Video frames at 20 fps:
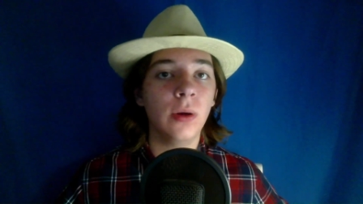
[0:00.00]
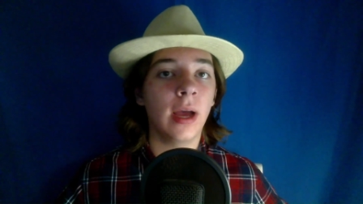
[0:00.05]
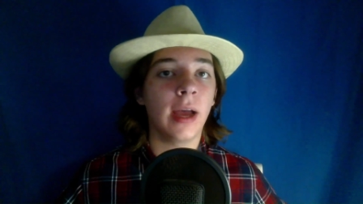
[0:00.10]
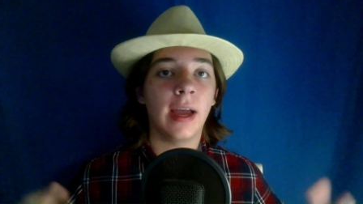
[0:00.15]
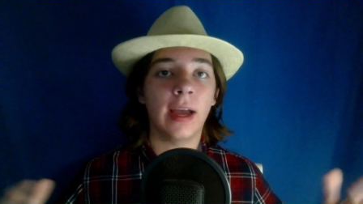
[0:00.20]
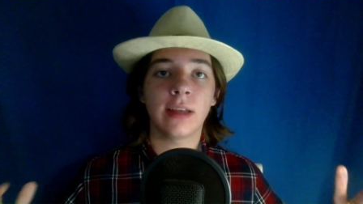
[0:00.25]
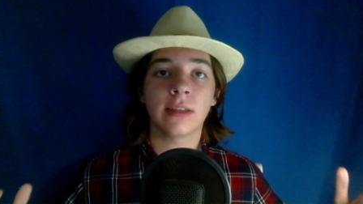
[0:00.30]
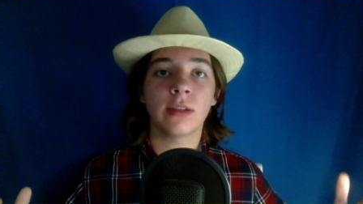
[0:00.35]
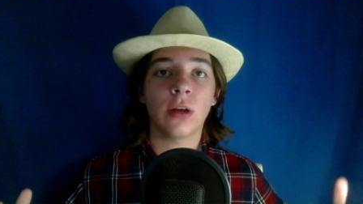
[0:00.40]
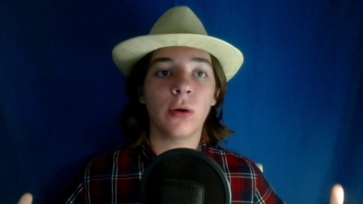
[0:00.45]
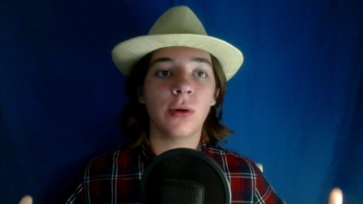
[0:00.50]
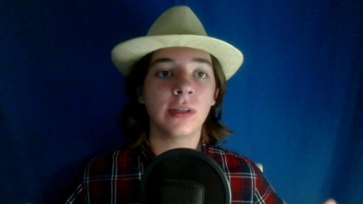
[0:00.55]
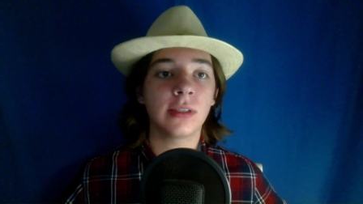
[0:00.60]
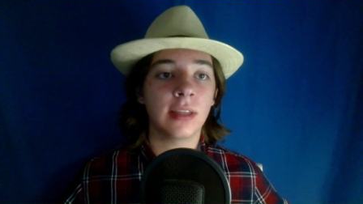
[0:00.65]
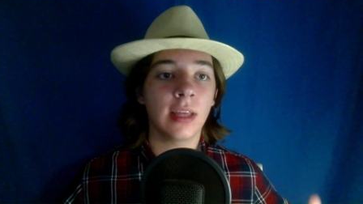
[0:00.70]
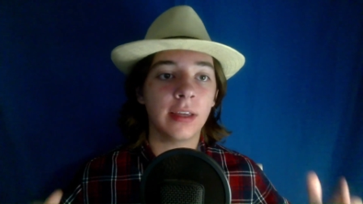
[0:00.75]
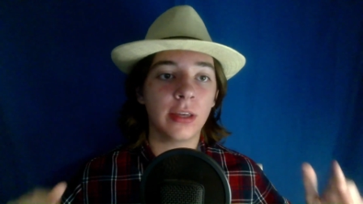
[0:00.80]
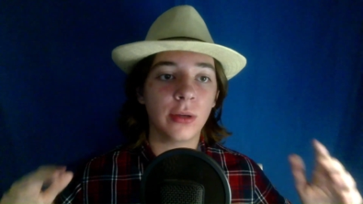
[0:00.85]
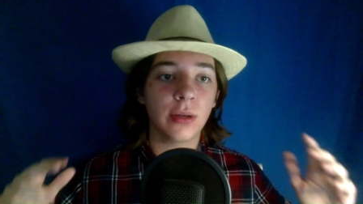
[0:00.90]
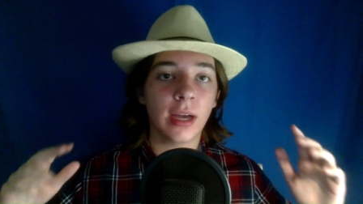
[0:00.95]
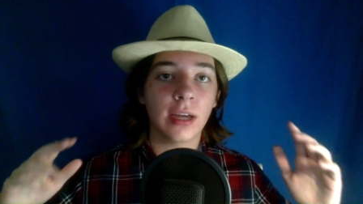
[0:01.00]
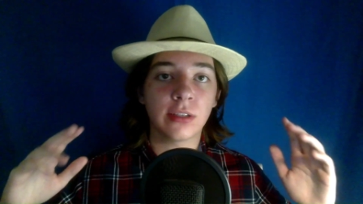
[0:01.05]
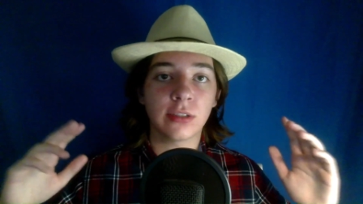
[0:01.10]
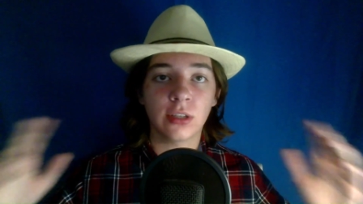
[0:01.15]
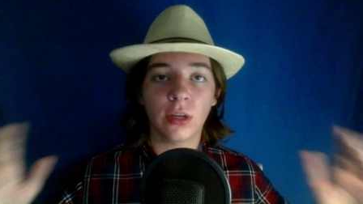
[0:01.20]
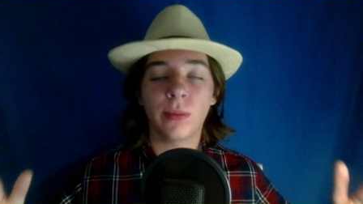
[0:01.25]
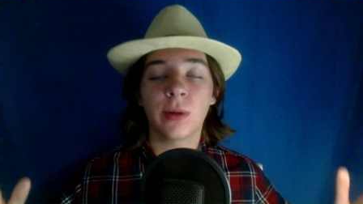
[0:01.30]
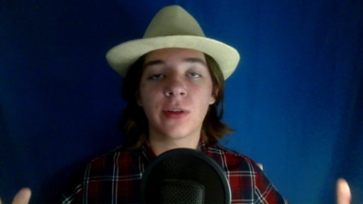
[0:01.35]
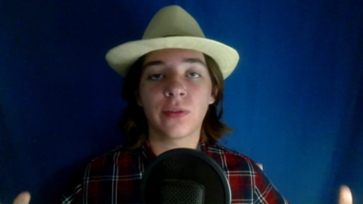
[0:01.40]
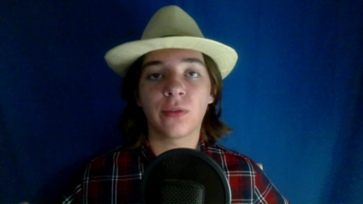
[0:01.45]
As always, thank you guys
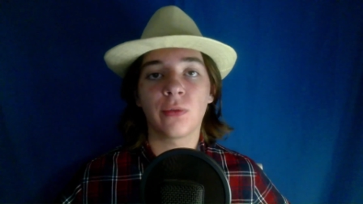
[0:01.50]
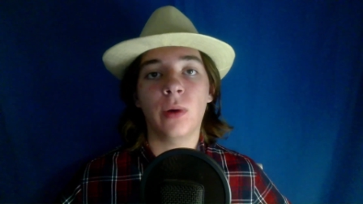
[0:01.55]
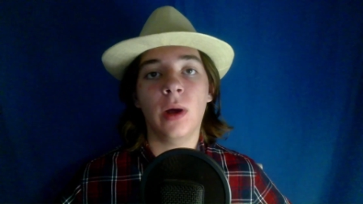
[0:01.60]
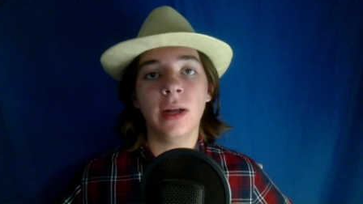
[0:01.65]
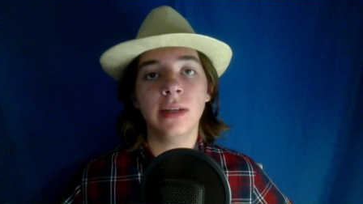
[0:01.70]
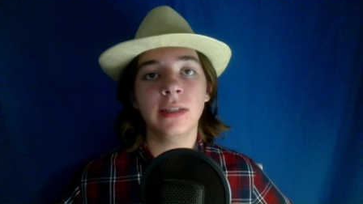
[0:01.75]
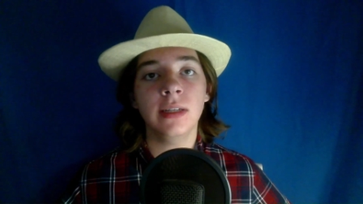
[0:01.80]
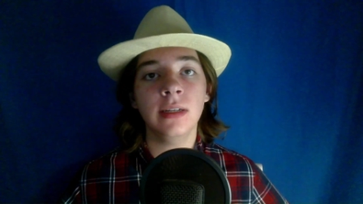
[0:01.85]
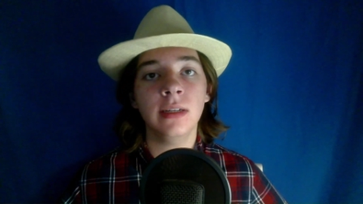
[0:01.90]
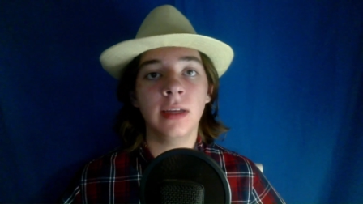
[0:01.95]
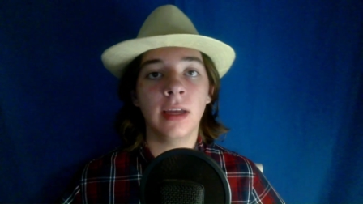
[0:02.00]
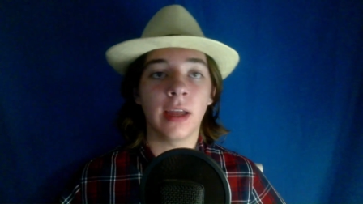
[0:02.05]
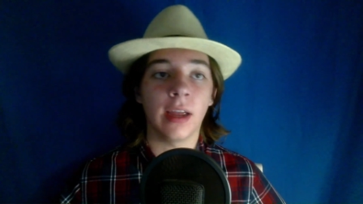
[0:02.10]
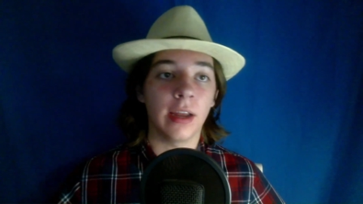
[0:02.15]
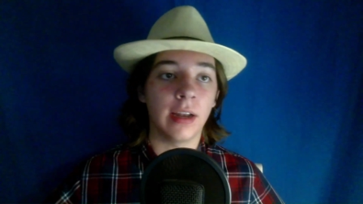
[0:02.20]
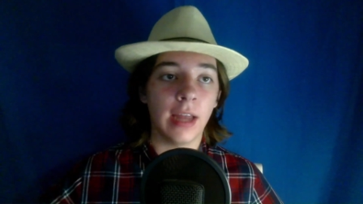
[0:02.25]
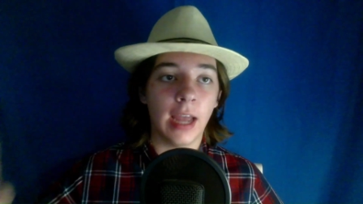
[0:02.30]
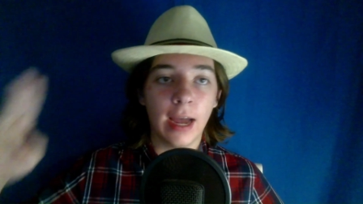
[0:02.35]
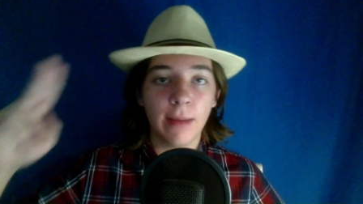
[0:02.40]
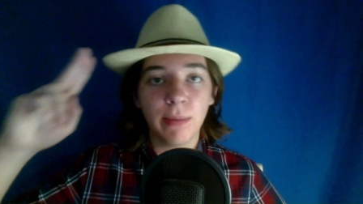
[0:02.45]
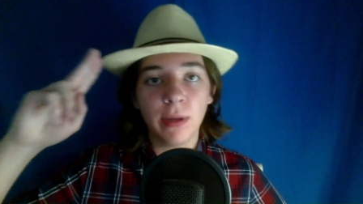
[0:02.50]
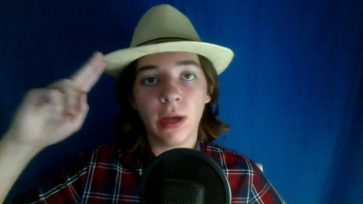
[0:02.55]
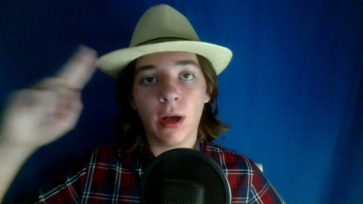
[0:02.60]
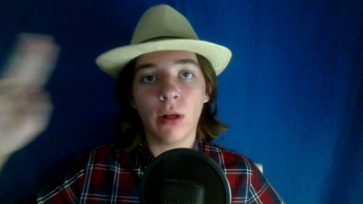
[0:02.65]
so much for watching, and happy